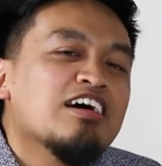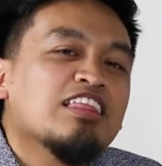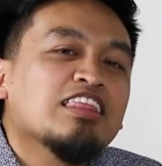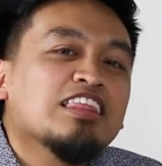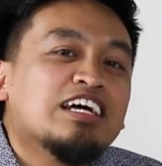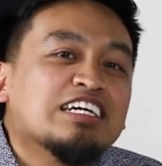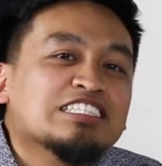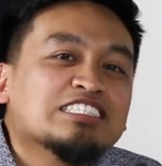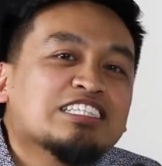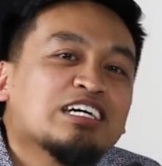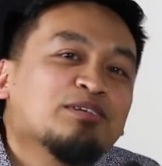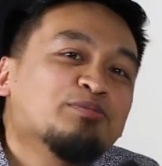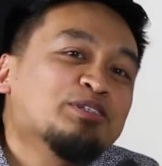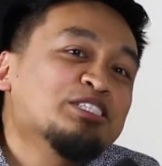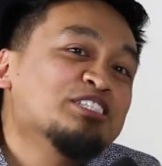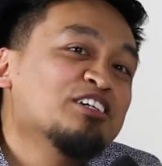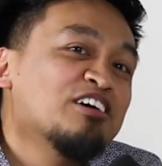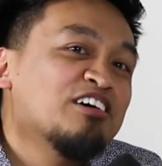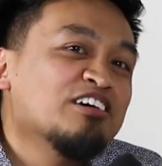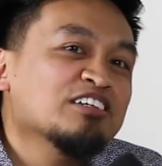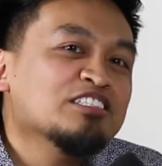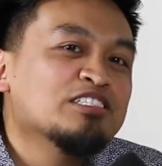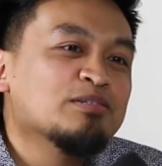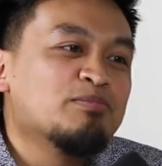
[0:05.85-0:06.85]
Last time we
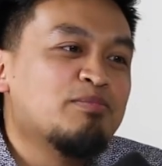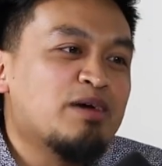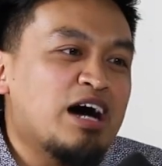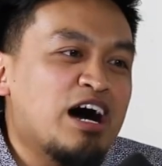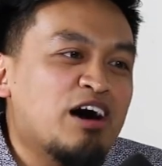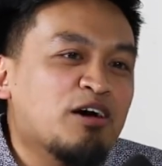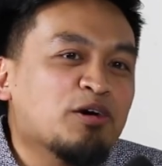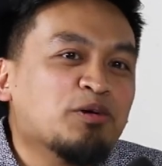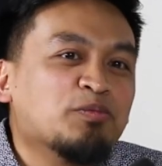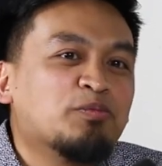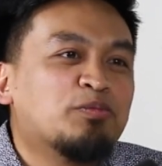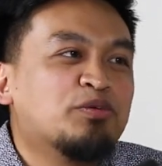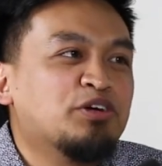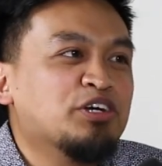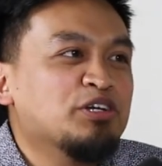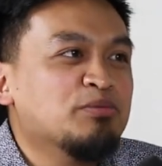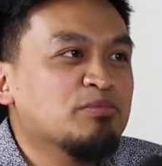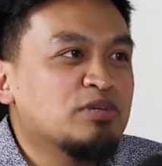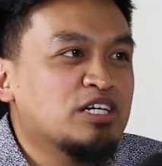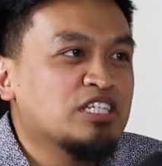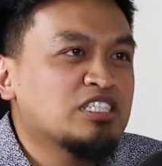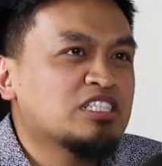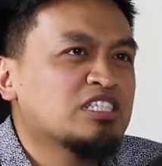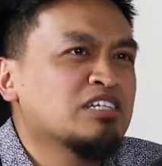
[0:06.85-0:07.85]
talked about pretty
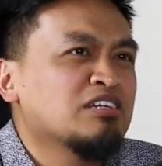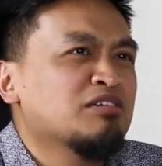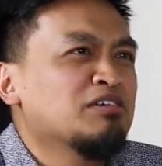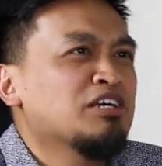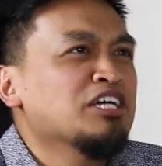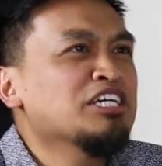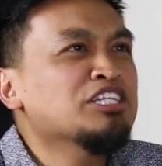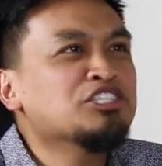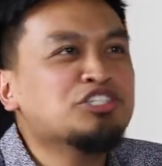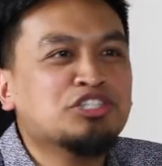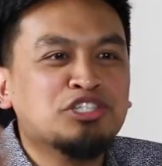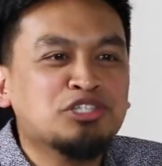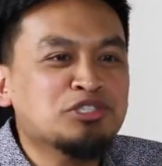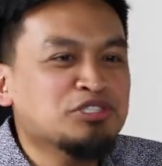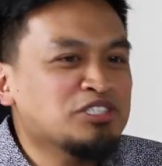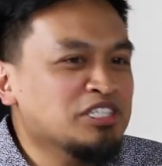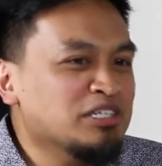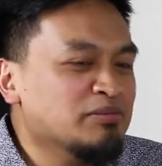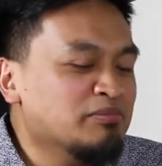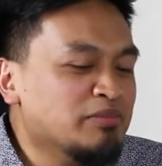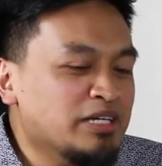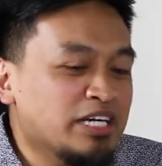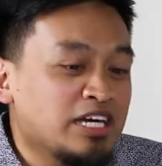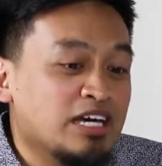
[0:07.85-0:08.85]
much
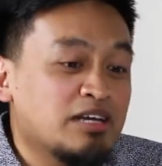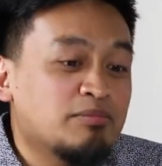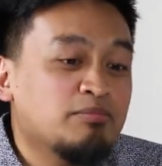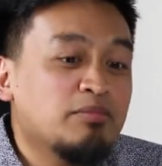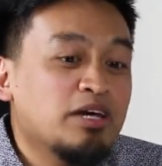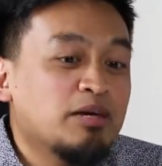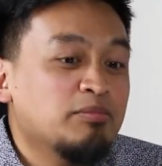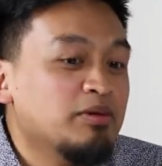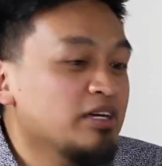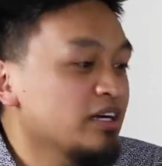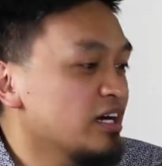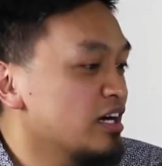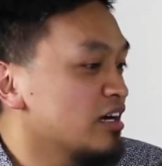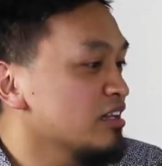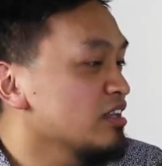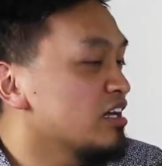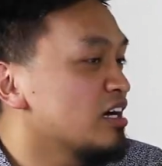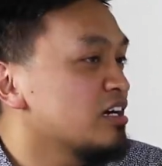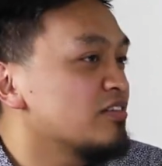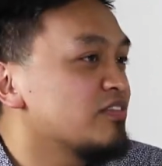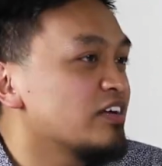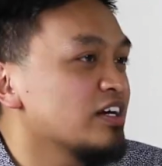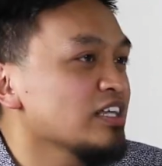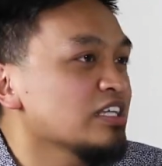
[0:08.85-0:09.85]
introducing me and maybe a
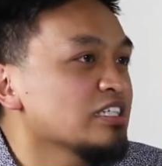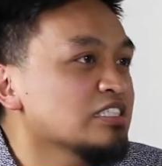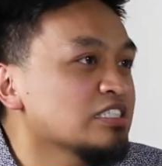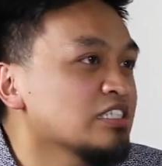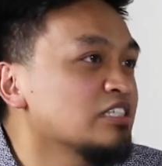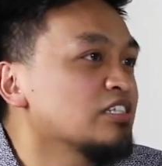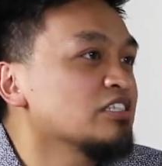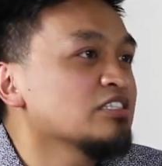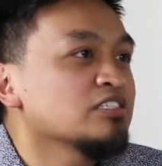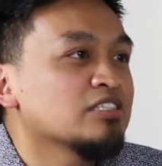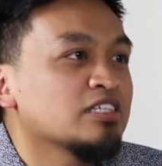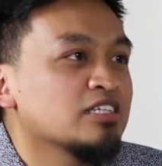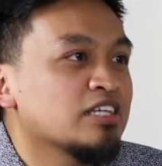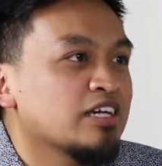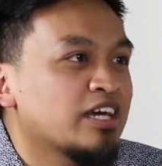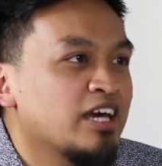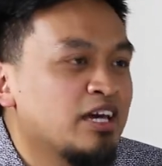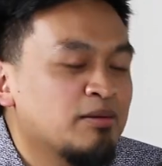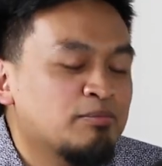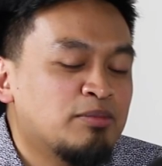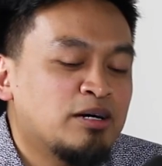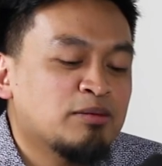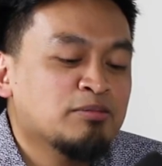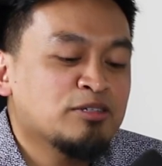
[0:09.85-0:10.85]
lot of our listeners to the
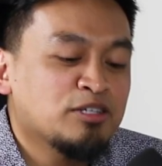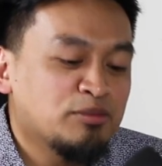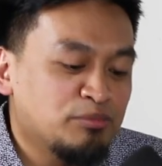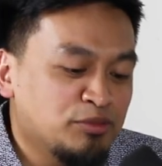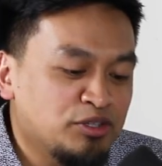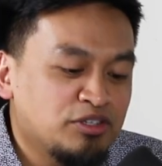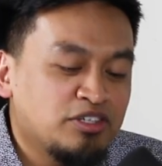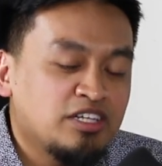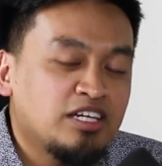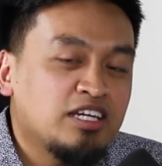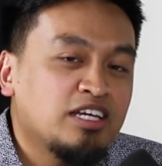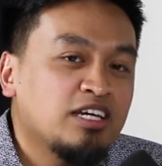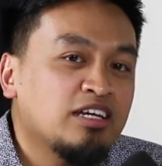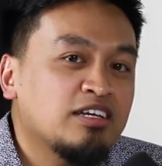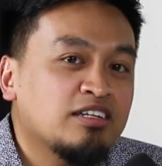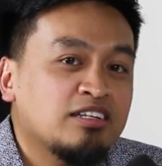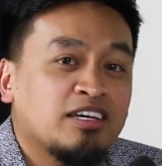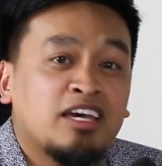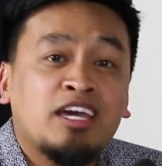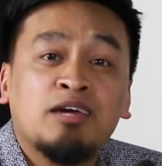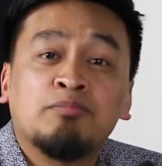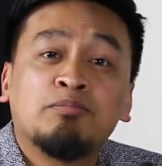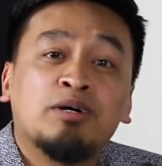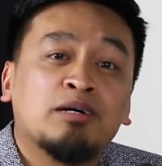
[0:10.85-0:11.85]
K-pop community
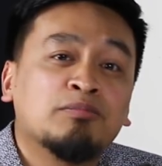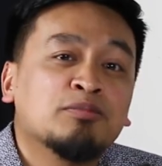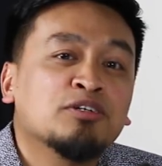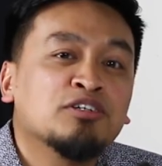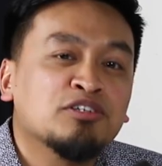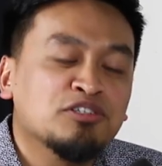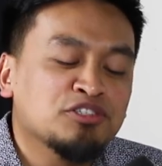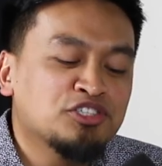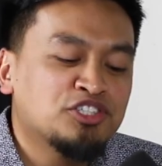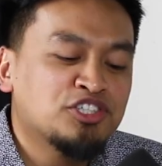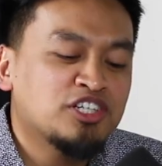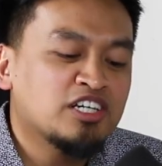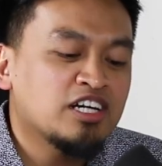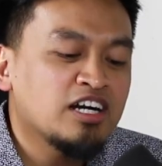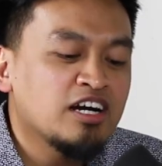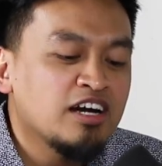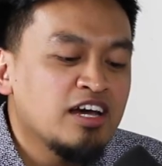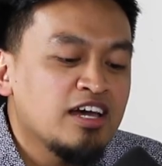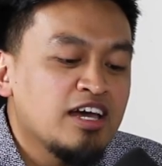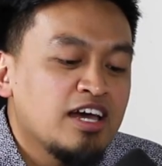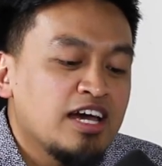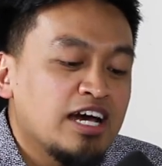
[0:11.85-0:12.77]
and K-pop culture.